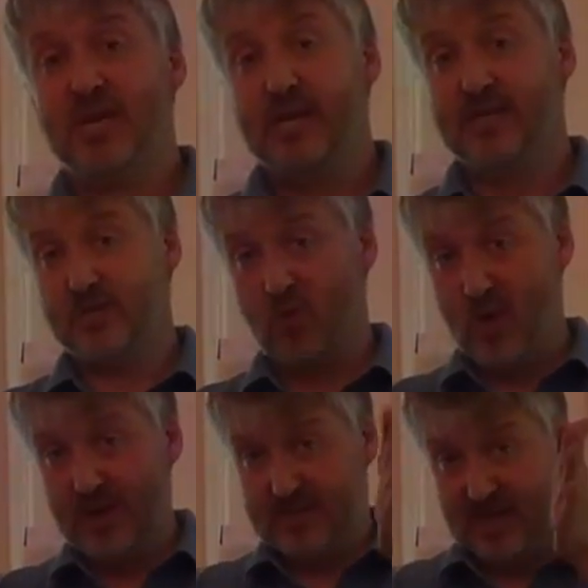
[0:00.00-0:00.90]
is
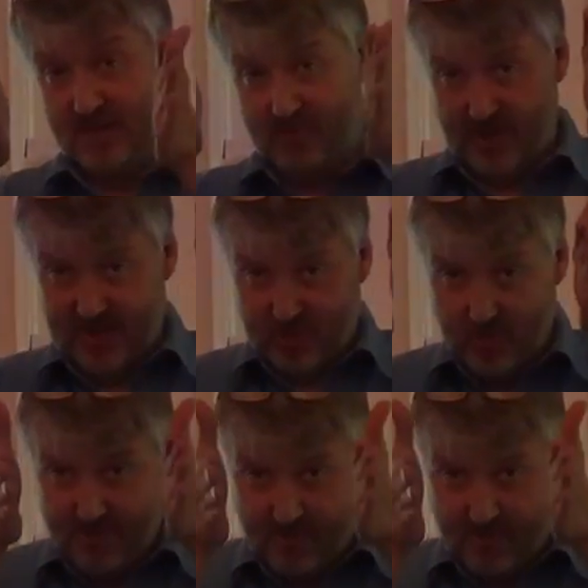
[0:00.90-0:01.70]
quite deliberately to